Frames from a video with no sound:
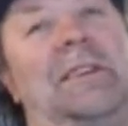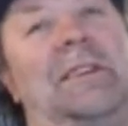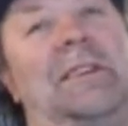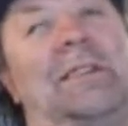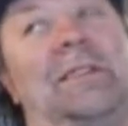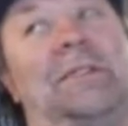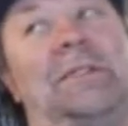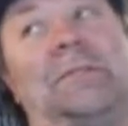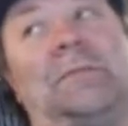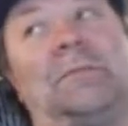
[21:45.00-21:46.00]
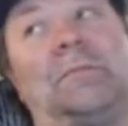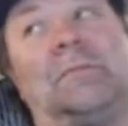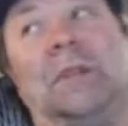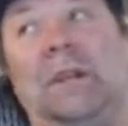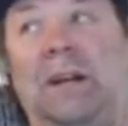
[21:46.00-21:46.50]

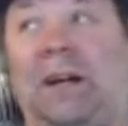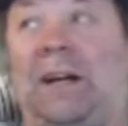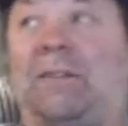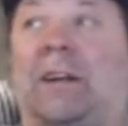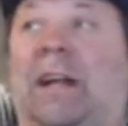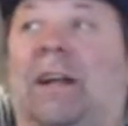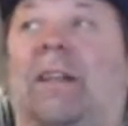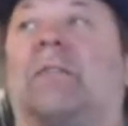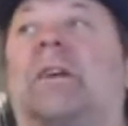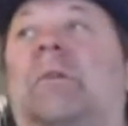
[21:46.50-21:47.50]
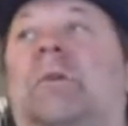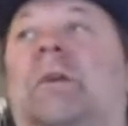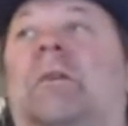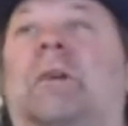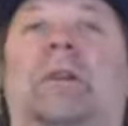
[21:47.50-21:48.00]
I have a can of
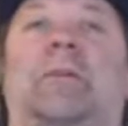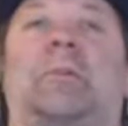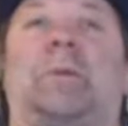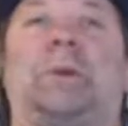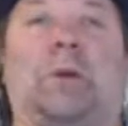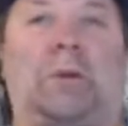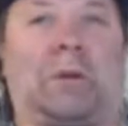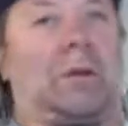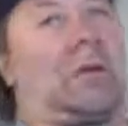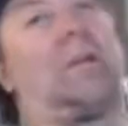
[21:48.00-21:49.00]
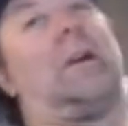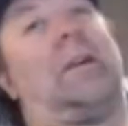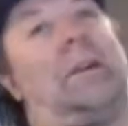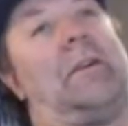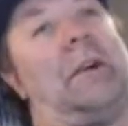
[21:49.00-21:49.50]
3-in-1 oil that's probably older than a
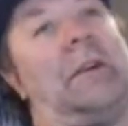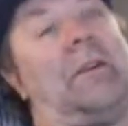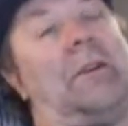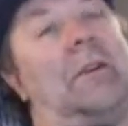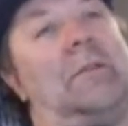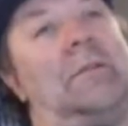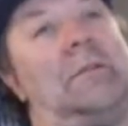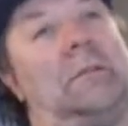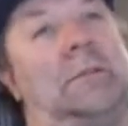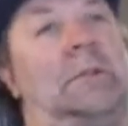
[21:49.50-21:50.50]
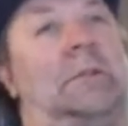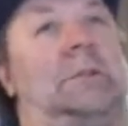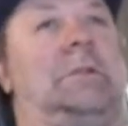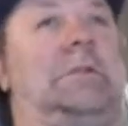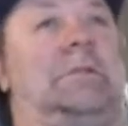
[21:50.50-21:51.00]
lot of you guys are.
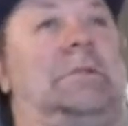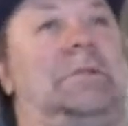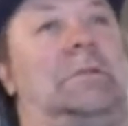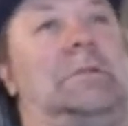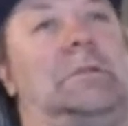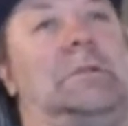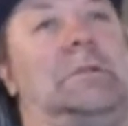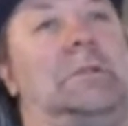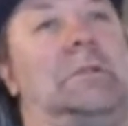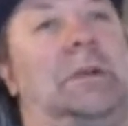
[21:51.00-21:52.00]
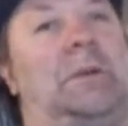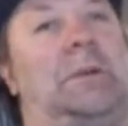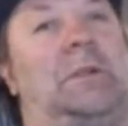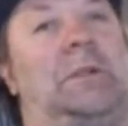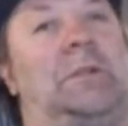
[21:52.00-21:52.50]
That's how
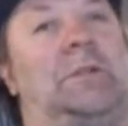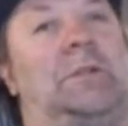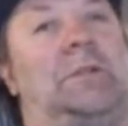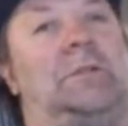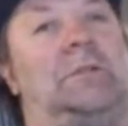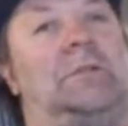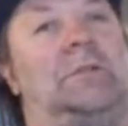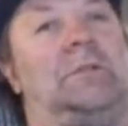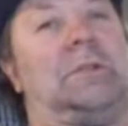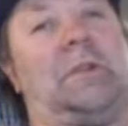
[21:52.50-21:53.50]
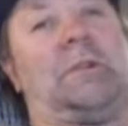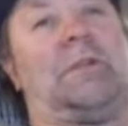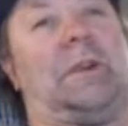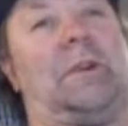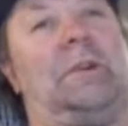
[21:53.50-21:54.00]
old it is.
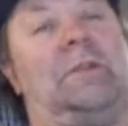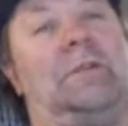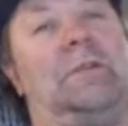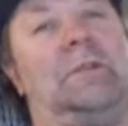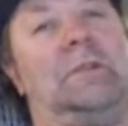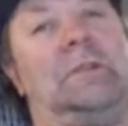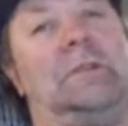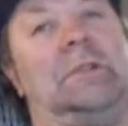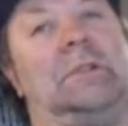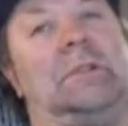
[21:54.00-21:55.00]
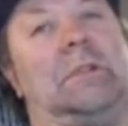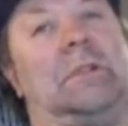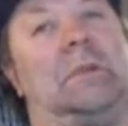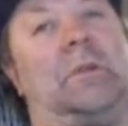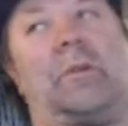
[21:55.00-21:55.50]
Stove pot.
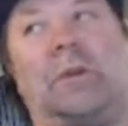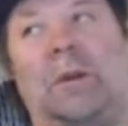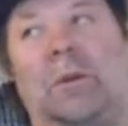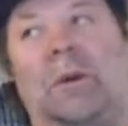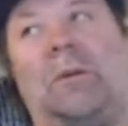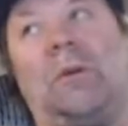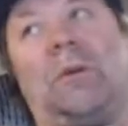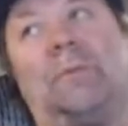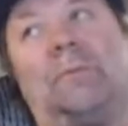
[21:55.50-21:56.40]
Good old 3-in-1 oil.